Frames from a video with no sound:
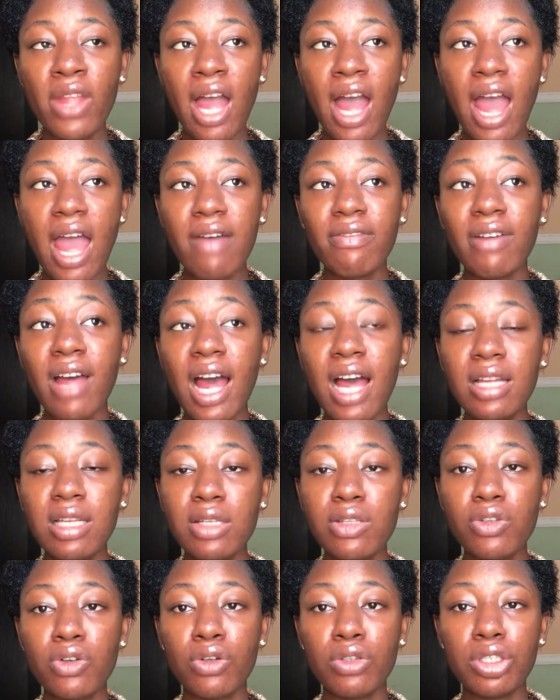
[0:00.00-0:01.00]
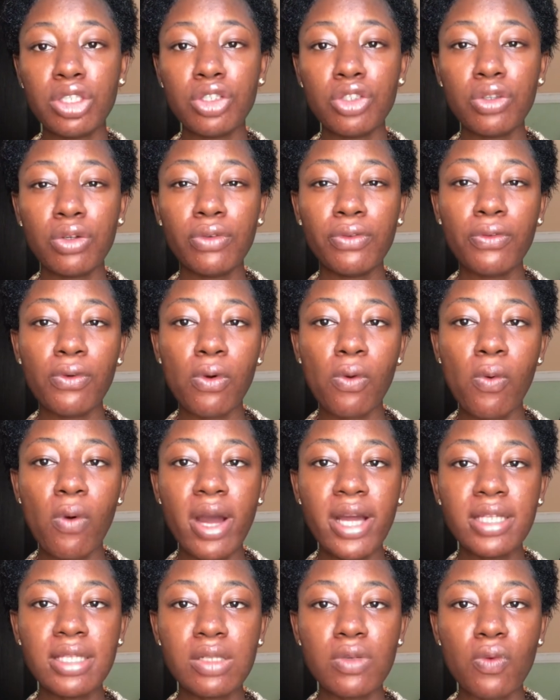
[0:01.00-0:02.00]
I have had this condition for
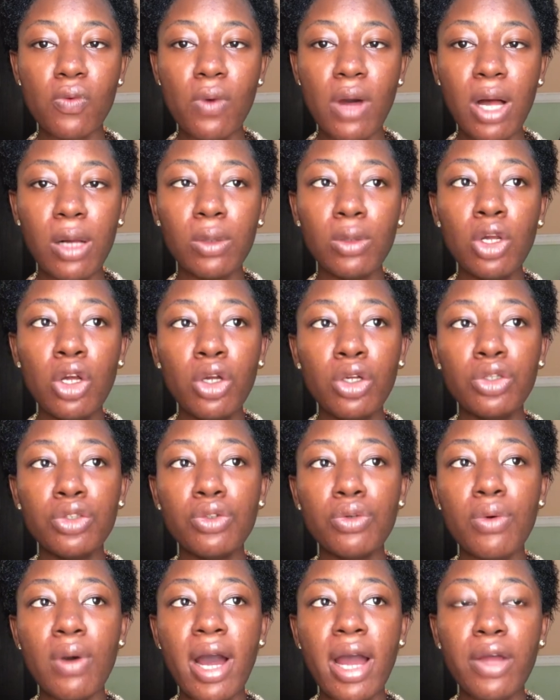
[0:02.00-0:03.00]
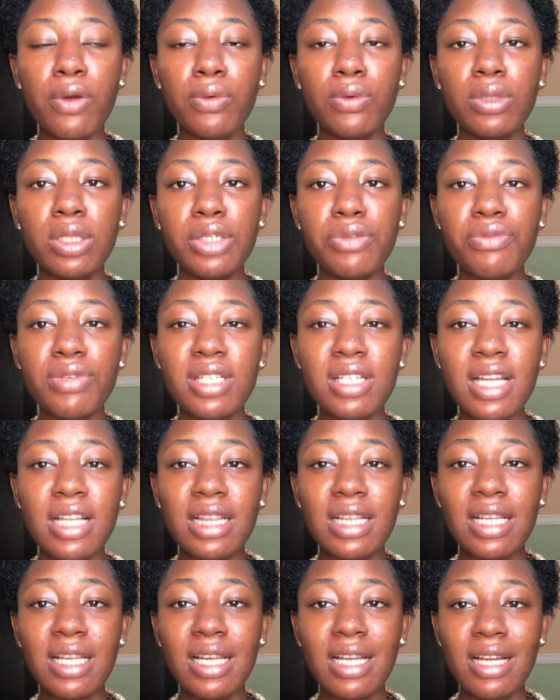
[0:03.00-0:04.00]
quite a while, though I only
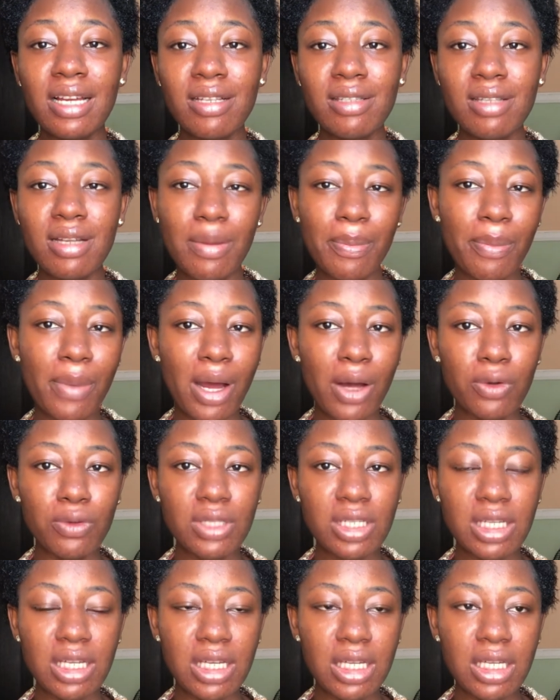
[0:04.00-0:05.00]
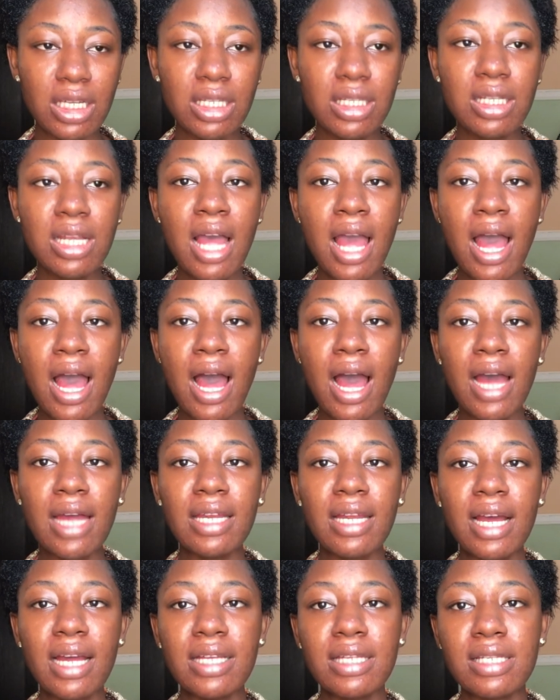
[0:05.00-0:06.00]
recently learned about it,
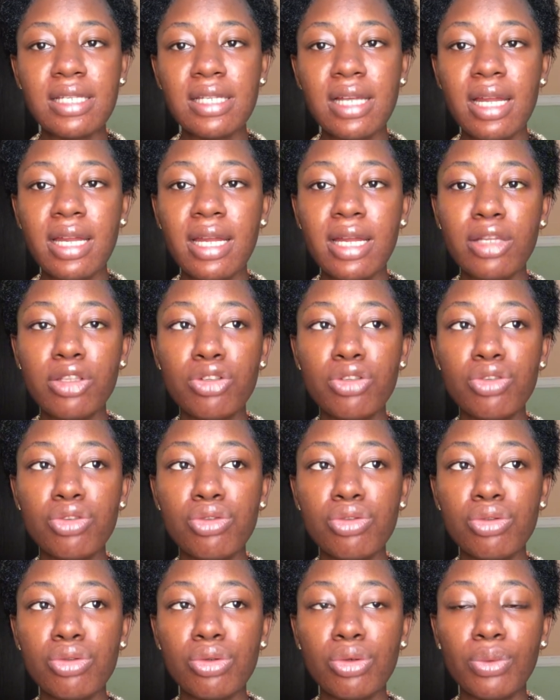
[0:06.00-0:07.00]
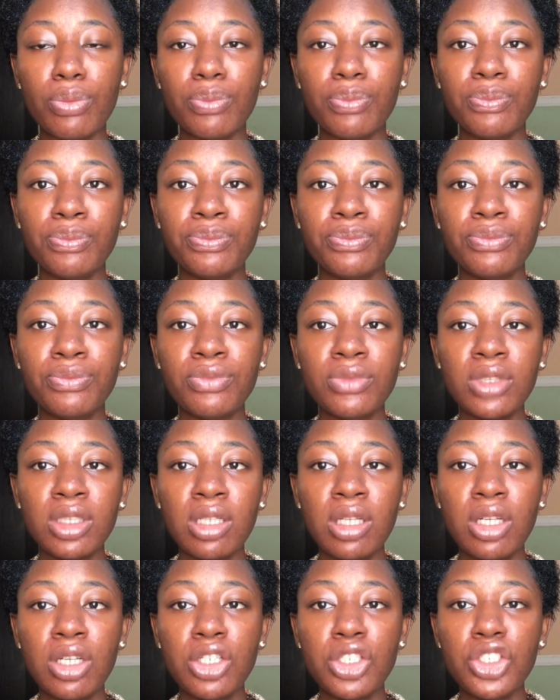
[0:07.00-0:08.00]
and I decided to
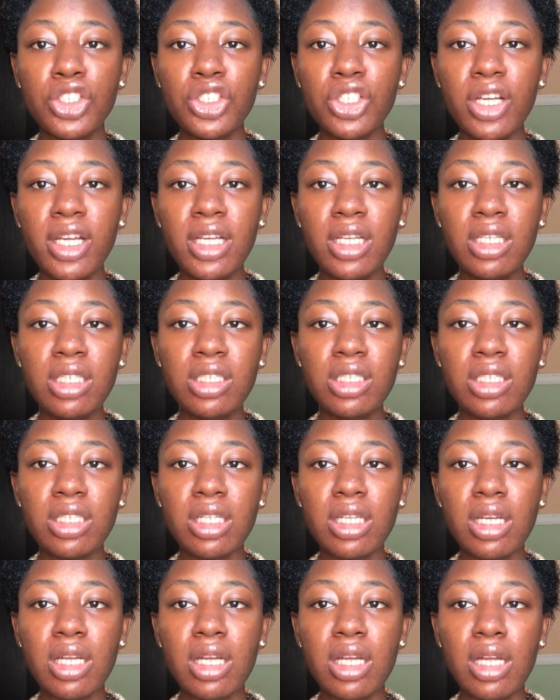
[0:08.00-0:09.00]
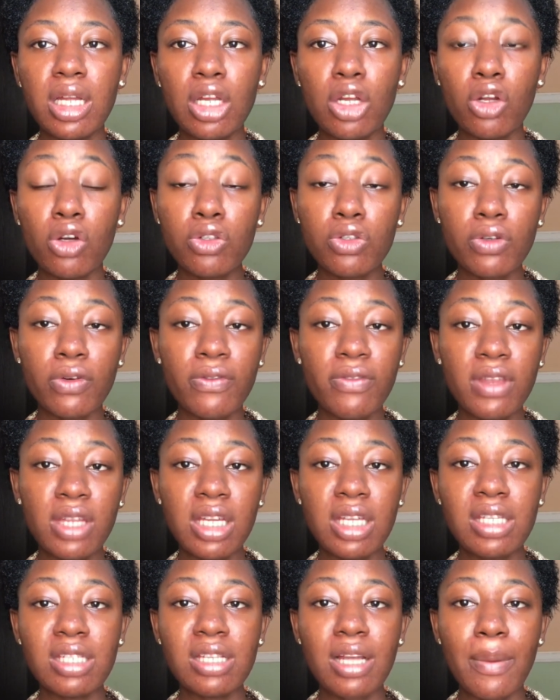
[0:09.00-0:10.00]
change a lot of
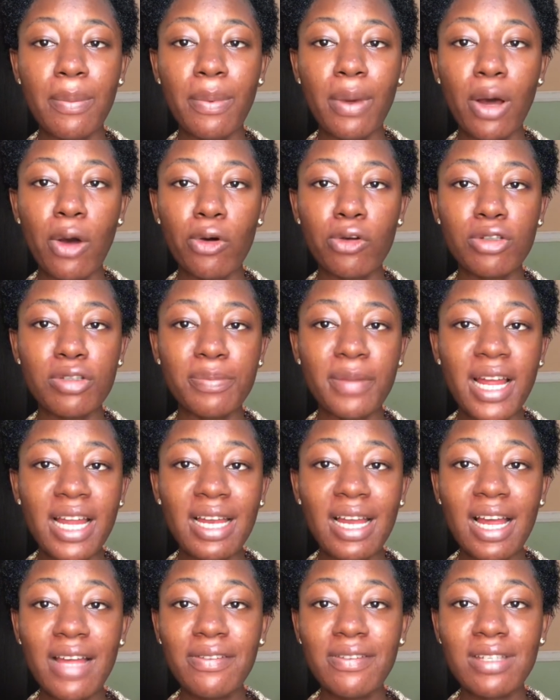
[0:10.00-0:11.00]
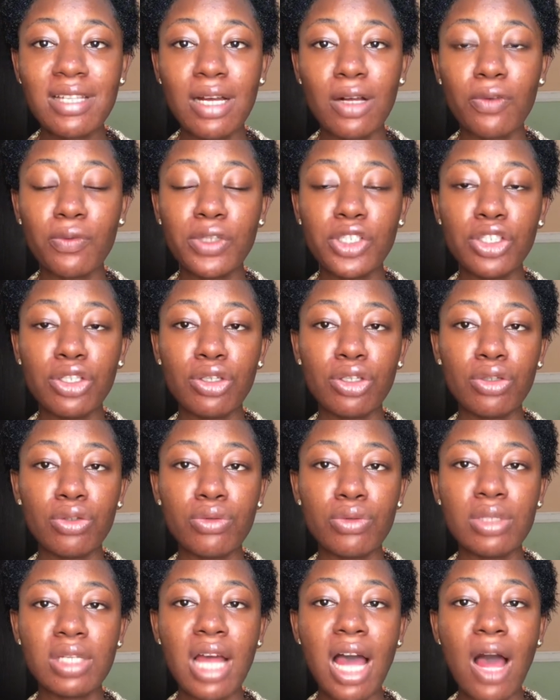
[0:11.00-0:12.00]
things about my lifestyle, which
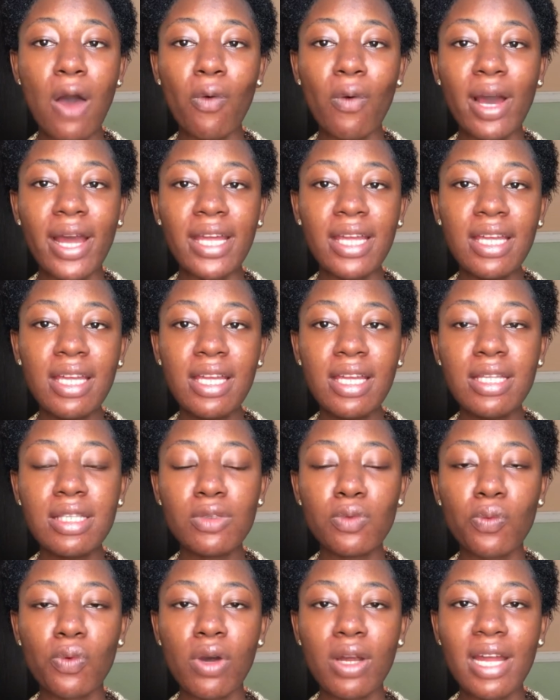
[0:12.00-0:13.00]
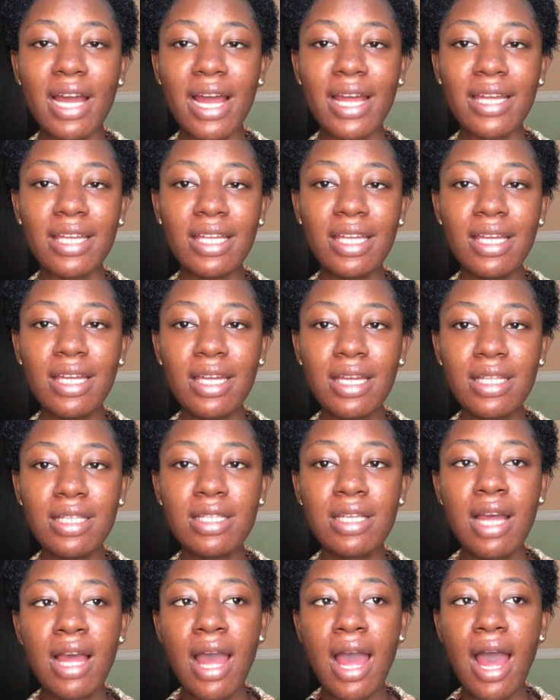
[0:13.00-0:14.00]
includes how I eat, what I
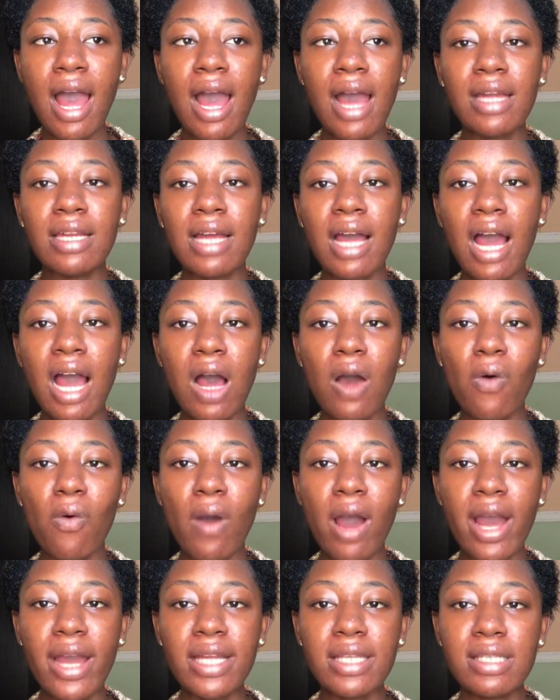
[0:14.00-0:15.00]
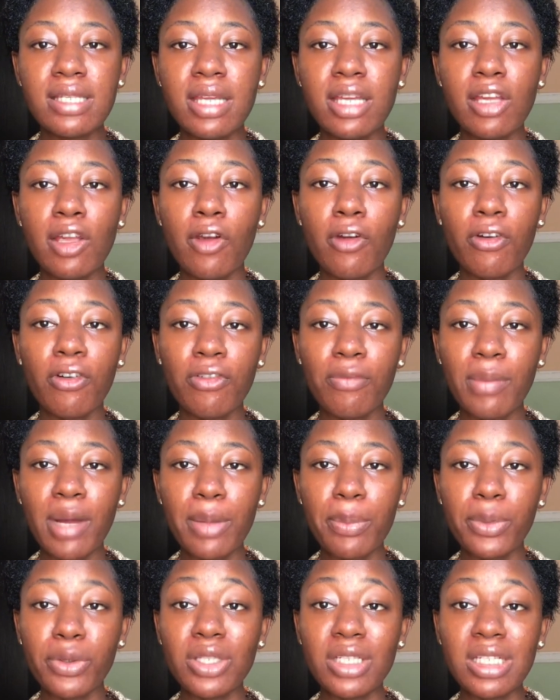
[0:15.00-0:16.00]
eat, and how I take care of
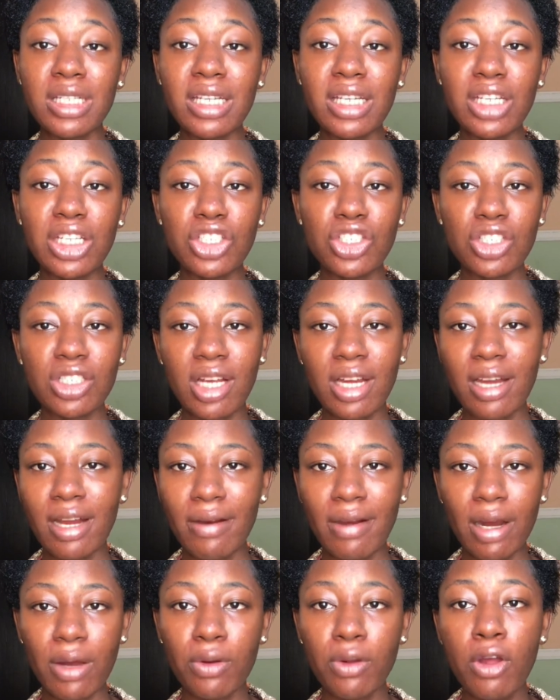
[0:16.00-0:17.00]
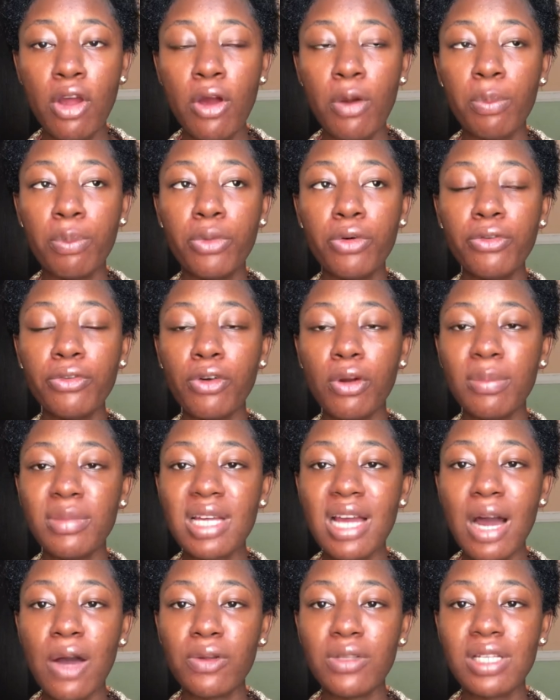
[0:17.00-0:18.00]
my body in general, both from
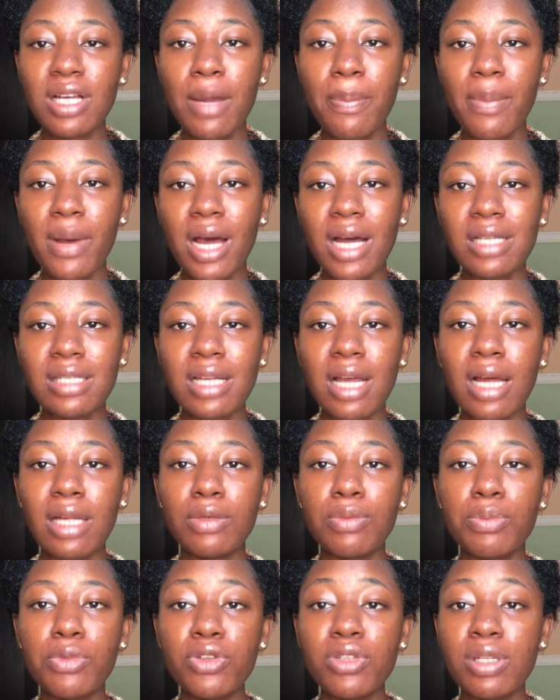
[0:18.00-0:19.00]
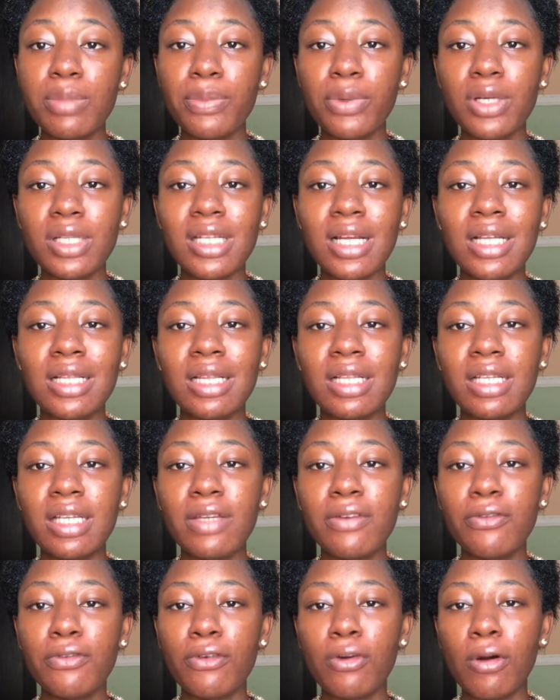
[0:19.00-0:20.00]
the outer part and most
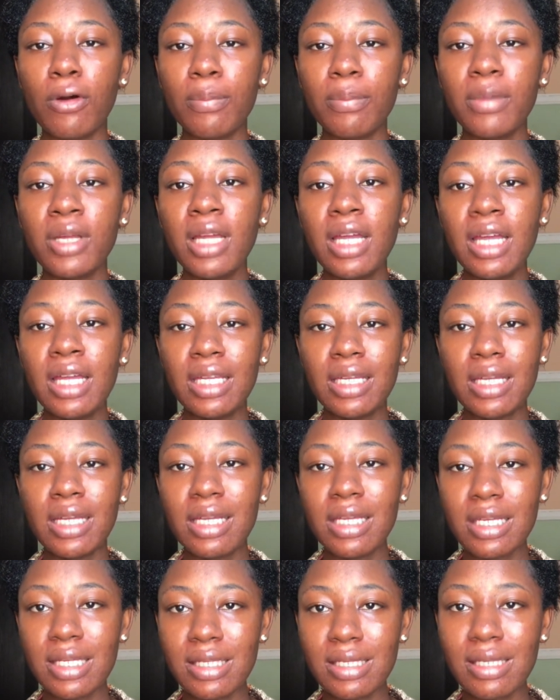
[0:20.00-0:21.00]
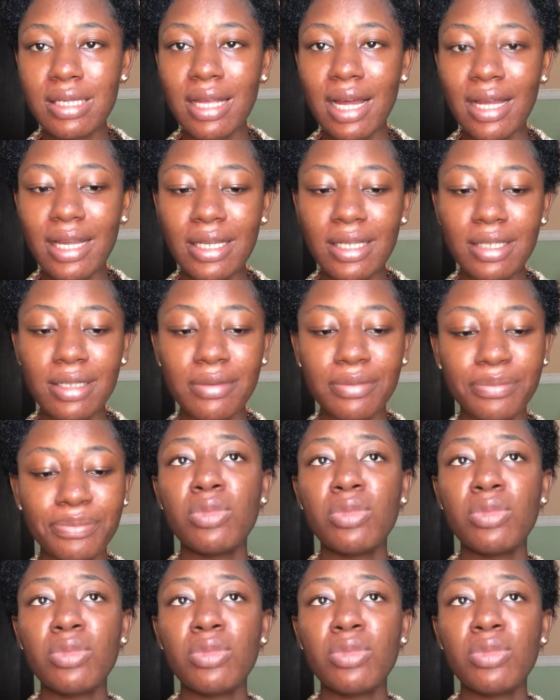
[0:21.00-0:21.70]
importantly from the inside.